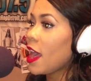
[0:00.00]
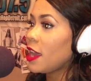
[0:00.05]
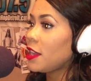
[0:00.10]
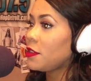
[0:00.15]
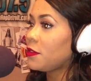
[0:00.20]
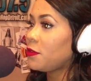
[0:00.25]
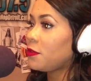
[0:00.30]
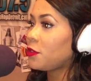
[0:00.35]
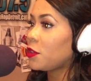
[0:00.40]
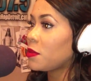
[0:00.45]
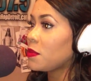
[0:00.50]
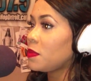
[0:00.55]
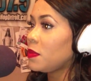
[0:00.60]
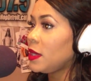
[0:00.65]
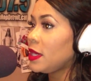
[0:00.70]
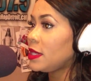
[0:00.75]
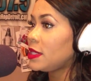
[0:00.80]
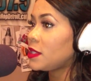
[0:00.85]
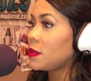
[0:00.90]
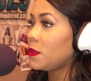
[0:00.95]
And for
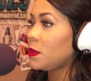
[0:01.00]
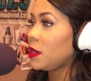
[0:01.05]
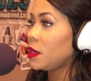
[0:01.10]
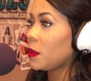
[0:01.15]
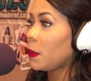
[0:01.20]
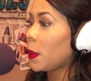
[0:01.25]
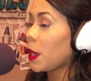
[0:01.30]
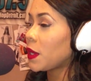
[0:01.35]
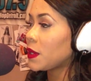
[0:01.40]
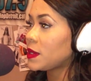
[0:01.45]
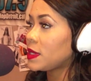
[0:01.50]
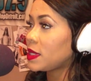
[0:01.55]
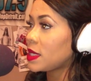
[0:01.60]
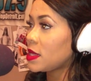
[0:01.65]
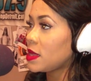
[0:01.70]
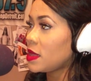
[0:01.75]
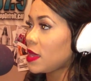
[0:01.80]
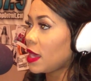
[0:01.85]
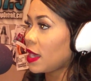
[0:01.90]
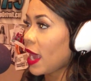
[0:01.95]
me to be the
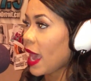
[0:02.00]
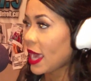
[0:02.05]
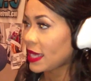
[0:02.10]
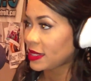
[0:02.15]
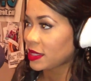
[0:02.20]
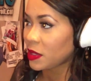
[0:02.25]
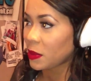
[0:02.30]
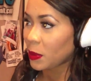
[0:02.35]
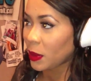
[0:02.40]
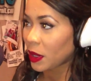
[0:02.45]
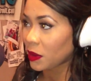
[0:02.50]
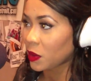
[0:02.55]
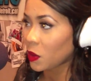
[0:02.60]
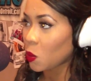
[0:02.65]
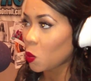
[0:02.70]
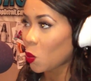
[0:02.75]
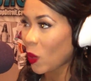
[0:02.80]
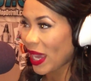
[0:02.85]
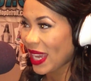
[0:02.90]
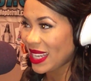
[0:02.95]
person that has to bear the
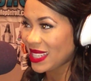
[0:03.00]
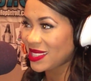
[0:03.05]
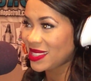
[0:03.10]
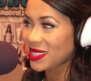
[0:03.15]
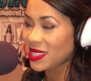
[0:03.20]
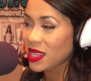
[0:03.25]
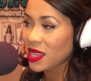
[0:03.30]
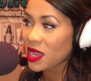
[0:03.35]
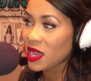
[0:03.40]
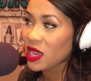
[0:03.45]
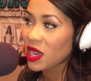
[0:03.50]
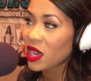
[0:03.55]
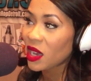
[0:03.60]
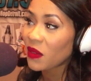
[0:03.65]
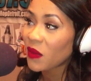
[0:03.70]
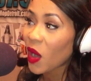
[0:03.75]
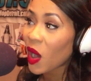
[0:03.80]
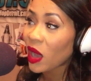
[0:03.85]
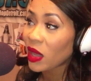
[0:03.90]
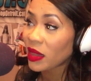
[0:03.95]
weight
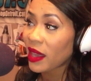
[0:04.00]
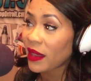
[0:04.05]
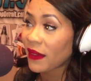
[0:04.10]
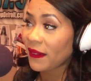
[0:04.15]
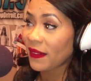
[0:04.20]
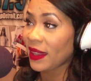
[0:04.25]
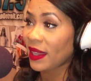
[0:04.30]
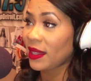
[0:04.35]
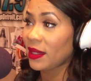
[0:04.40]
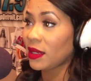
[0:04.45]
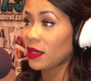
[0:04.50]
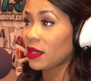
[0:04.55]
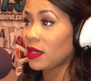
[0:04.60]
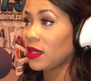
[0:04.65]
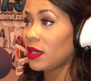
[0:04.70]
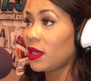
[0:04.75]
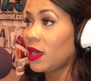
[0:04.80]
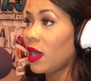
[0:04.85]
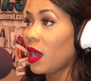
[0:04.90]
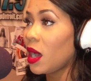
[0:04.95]
of all of it,
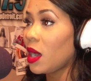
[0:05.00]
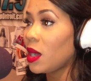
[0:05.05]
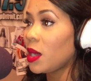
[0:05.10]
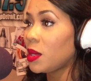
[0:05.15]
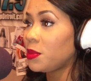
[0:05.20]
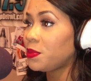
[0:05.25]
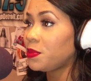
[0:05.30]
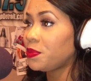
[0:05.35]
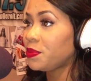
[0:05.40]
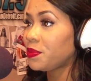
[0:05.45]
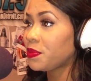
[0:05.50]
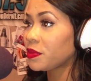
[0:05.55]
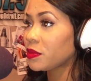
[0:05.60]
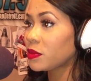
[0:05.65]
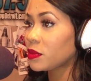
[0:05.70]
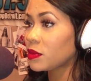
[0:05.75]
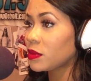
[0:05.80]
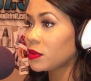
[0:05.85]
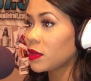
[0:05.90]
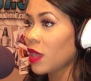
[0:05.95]
I'm
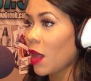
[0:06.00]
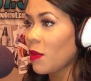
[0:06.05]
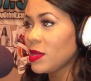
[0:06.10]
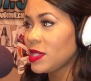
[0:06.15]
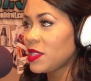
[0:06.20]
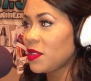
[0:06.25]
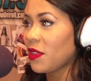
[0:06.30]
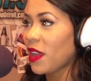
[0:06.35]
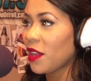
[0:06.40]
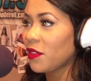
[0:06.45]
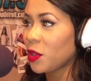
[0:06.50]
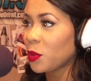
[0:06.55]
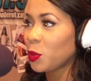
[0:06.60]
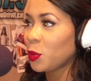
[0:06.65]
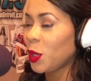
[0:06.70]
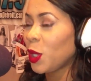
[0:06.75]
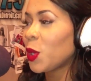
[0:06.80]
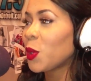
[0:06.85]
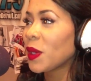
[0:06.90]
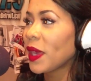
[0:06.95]
a survivor. I'm going
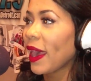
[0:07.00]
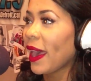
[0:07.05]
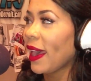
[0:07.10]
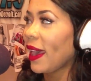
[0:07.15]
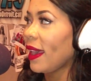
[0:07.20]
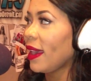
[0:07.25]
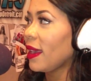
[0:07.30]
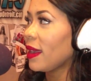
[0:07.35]
to be okay.